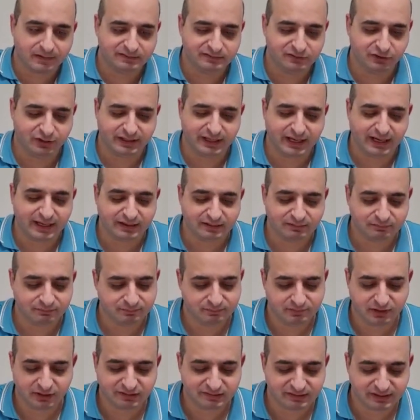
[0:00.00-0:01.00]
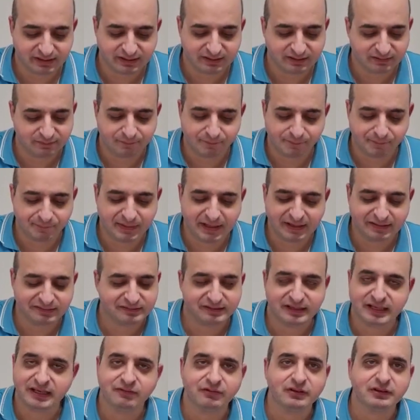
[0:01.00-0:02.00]
So again, you can see
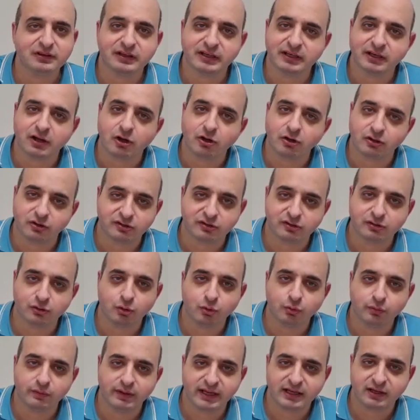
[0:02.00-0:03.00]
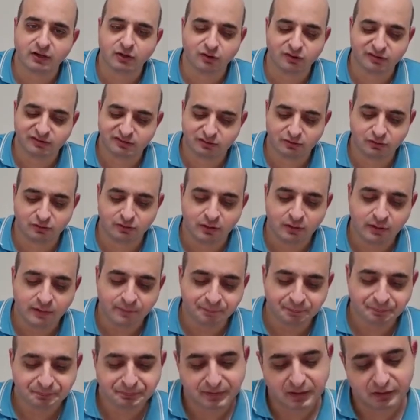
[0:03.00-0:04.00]
it's evenly coloured the whole way across, so
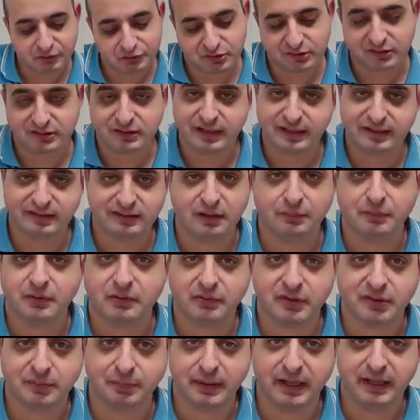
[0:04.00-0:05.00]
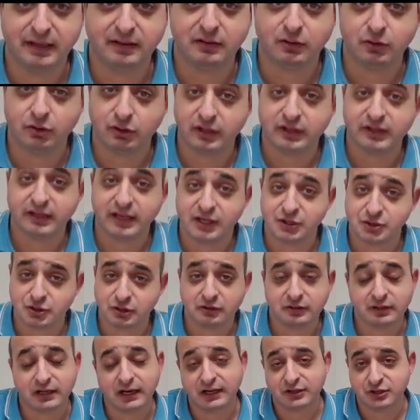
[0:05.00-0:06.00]
just like someone was paying good
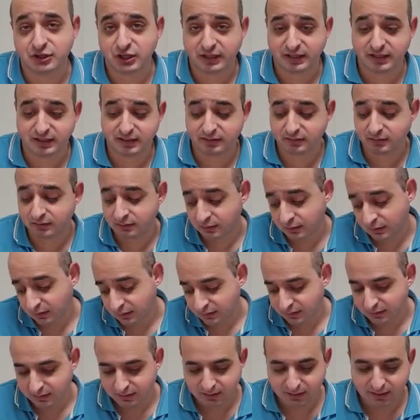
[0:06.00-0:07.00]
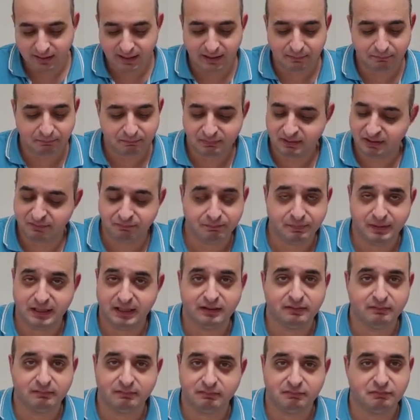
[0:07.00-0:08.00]
attention to that chicken, they
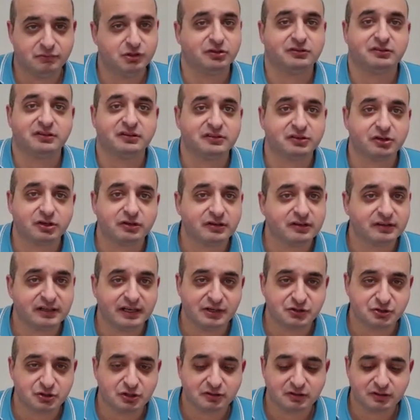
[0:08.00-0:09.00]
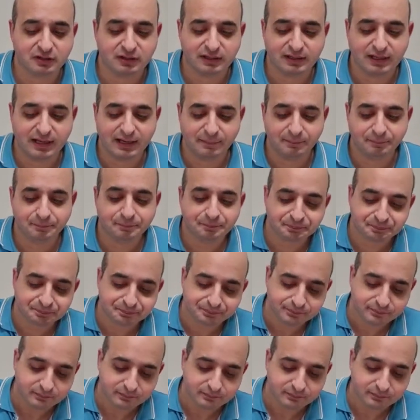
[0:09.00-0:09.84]
paid just as good attention to the lamb.